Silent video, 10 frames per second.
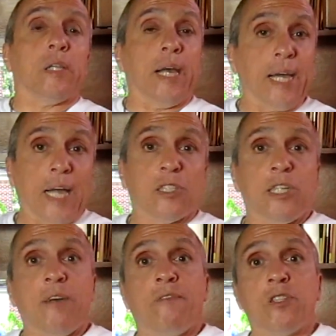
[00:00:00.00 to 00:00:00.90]
against
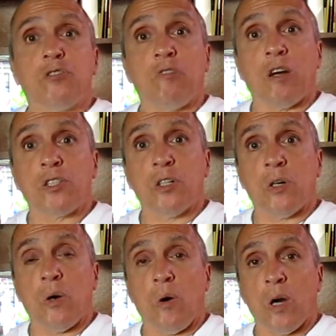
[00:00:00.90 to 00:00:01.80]
the infrastructure
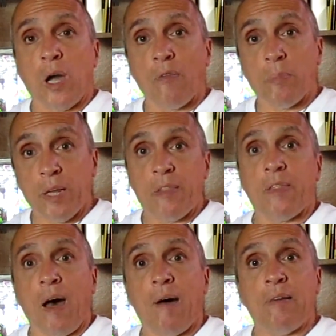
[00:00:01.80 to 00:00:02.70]
or government
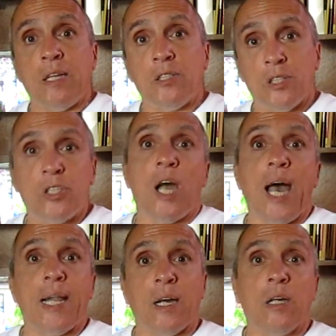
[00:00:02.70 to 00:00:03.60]
authorities in
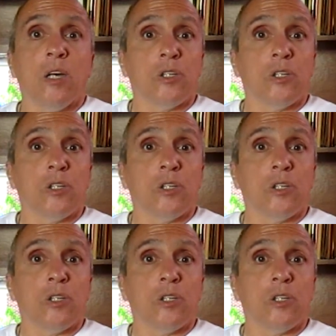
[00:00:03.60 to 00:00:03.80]
China.